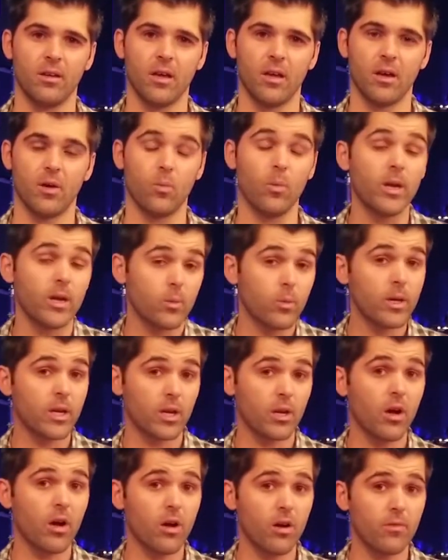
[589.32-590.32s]
We could
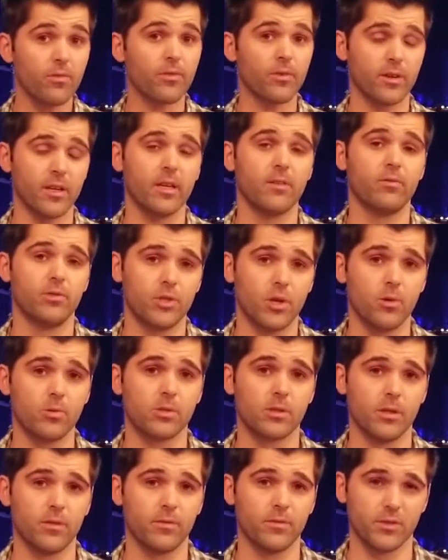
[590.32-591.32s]
all forgive
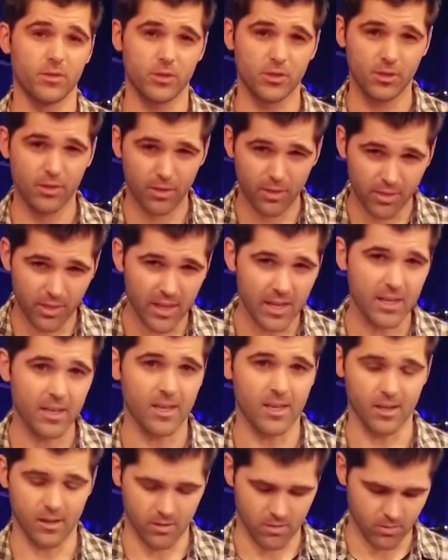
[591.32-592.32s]
Joseph for
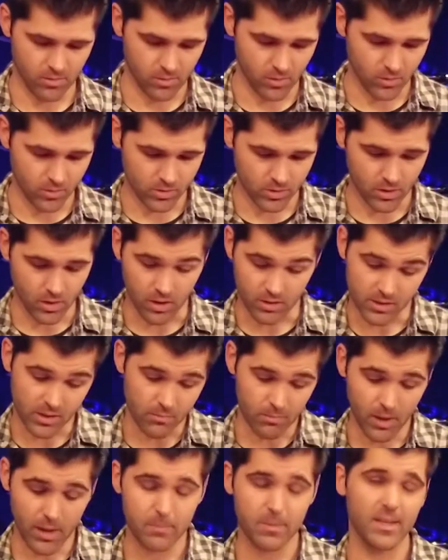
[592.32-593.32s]
thinking those thoughts, and
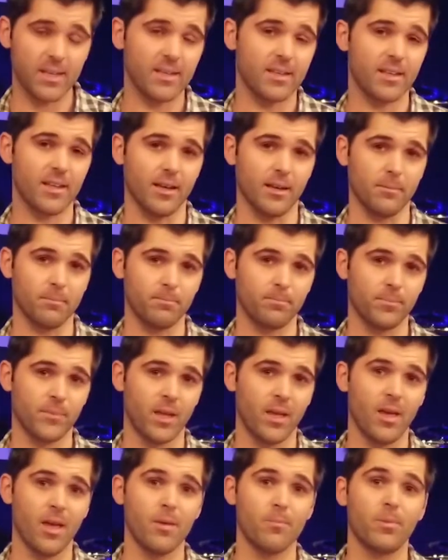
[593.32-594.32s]
maybe he did.
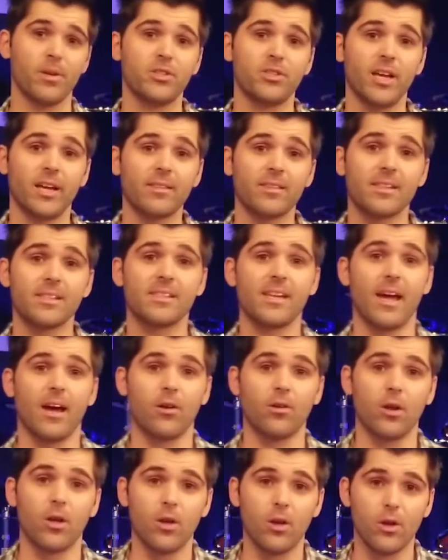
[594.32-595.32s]
But check this out.
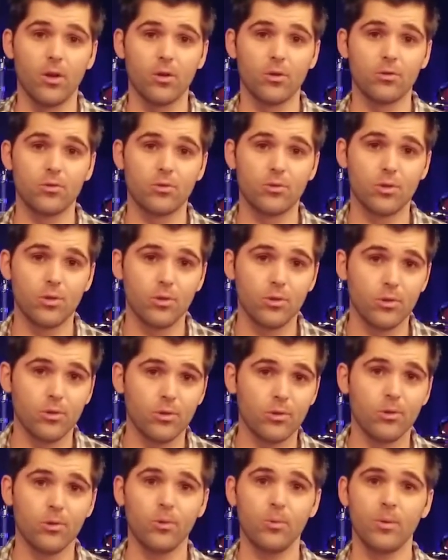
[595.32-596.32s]

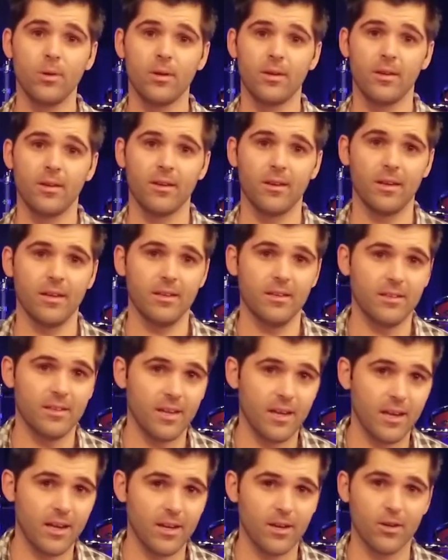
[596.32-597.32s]
2
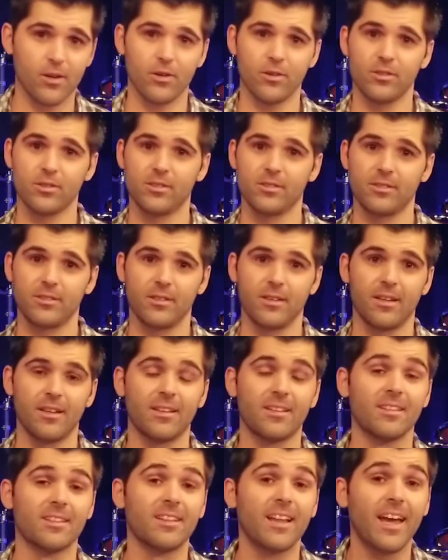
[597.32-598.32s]
years
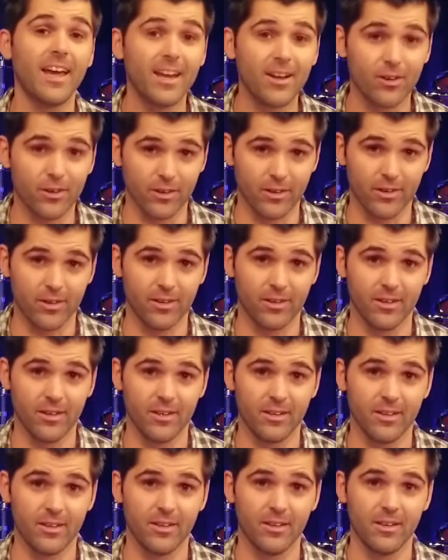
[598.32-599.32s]
later.
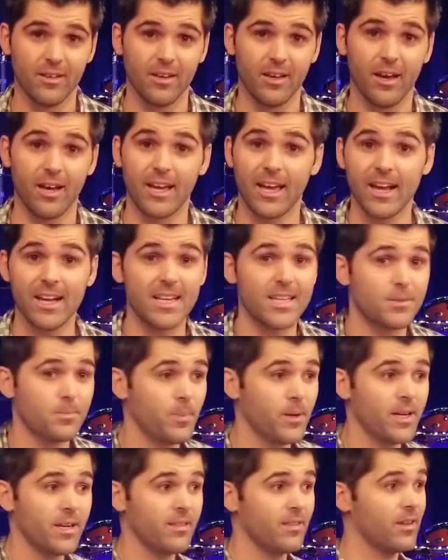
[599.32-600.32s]
Again, he's
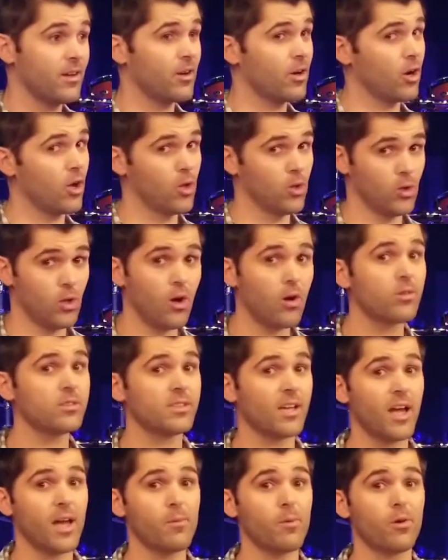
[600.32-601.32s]
been in there a long
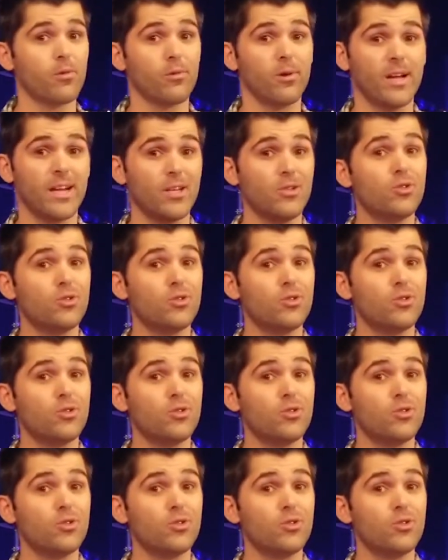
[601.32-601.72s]
time already.